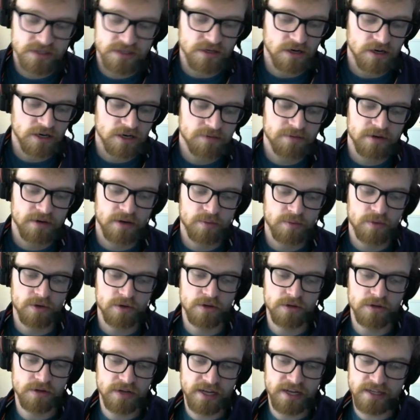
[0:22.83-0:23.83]
start but it
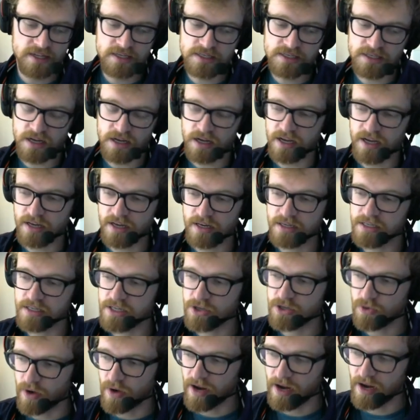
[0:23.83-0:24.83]
will get stuck in this
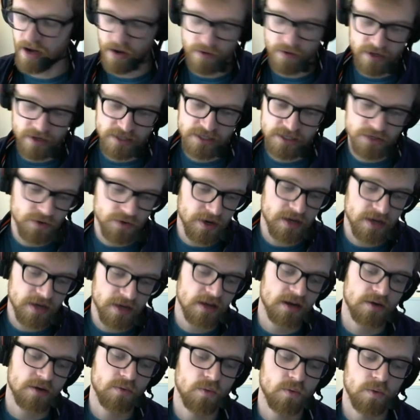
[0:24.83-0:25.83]
grey loading screen
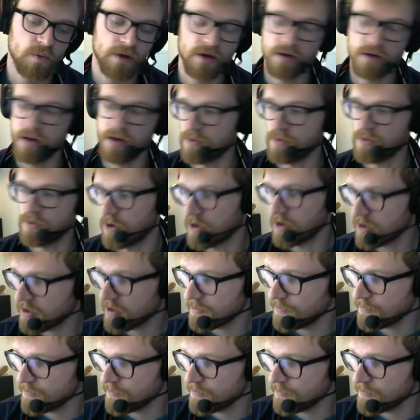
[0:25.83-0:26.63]
and it will not work.